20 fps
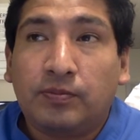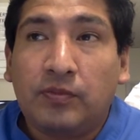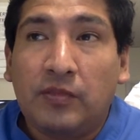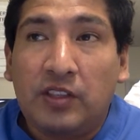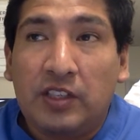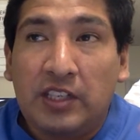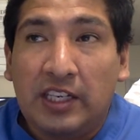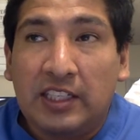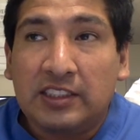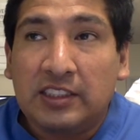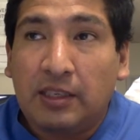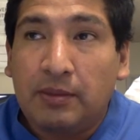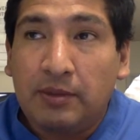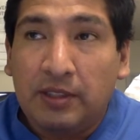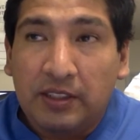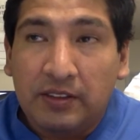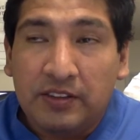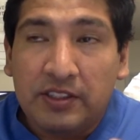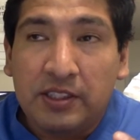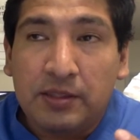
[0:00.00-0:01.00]
yes, I
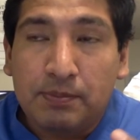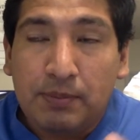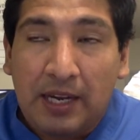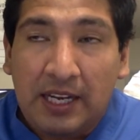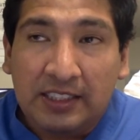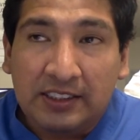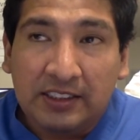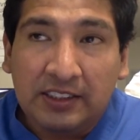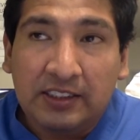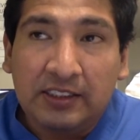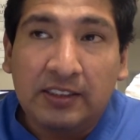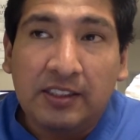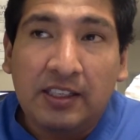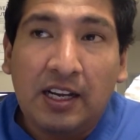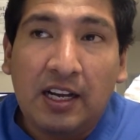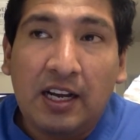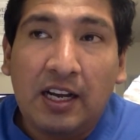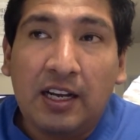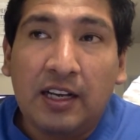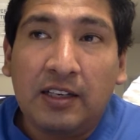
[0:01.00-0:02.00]
believe she's passing,
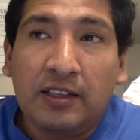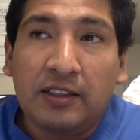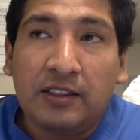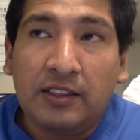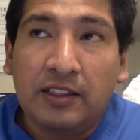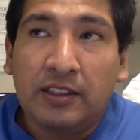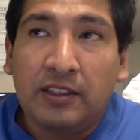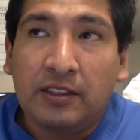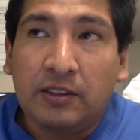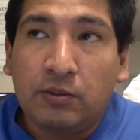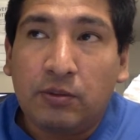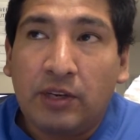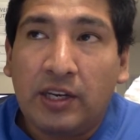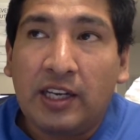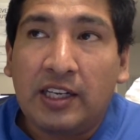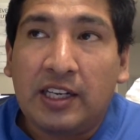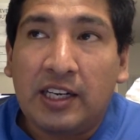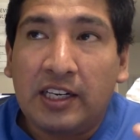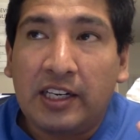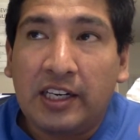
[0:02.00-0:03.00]
and the way I
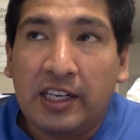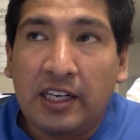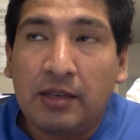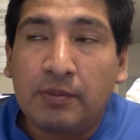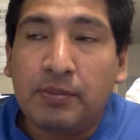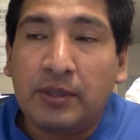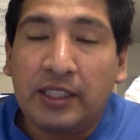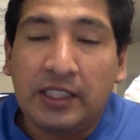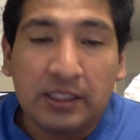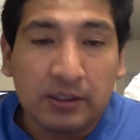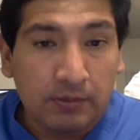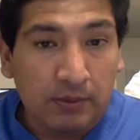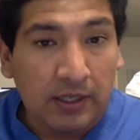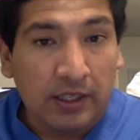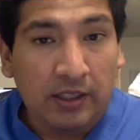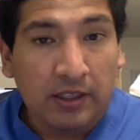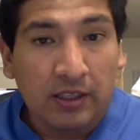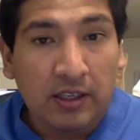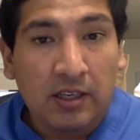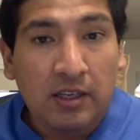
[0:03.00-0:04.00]
can help is
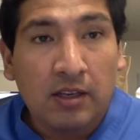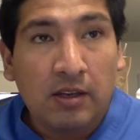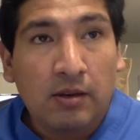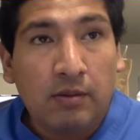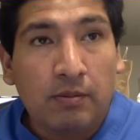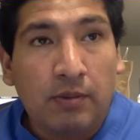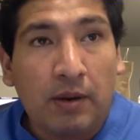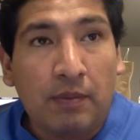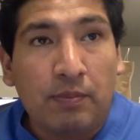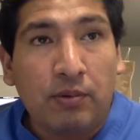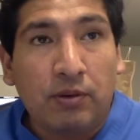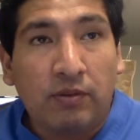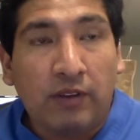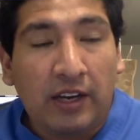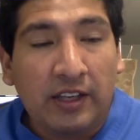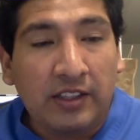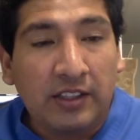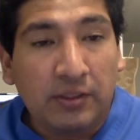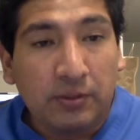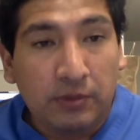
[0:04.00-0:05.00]
by by
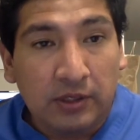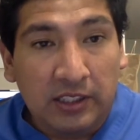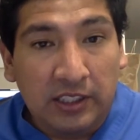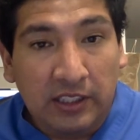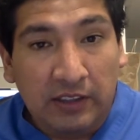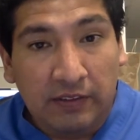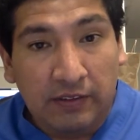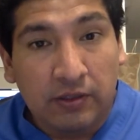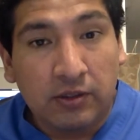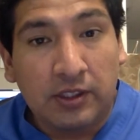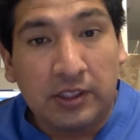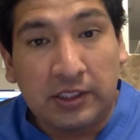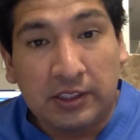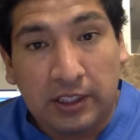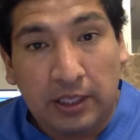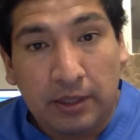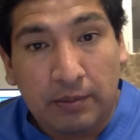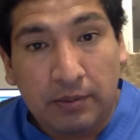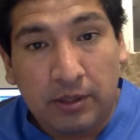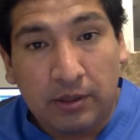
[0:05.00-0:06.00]
providing relief to her
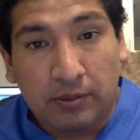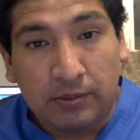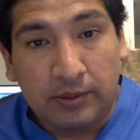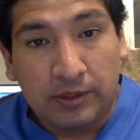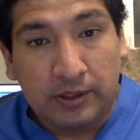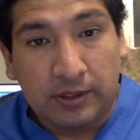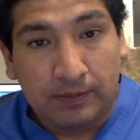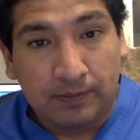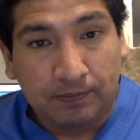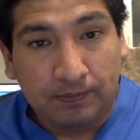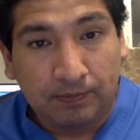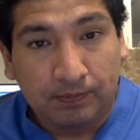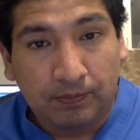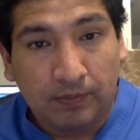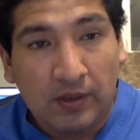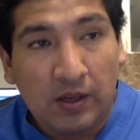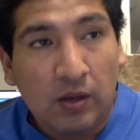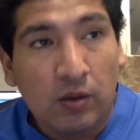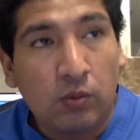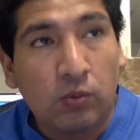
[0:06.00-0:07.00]
symptoms.
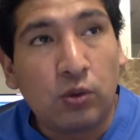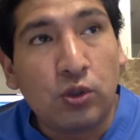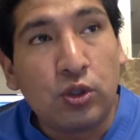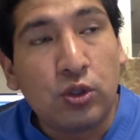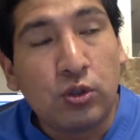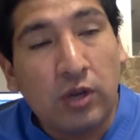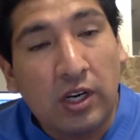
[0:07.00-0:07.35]
Would you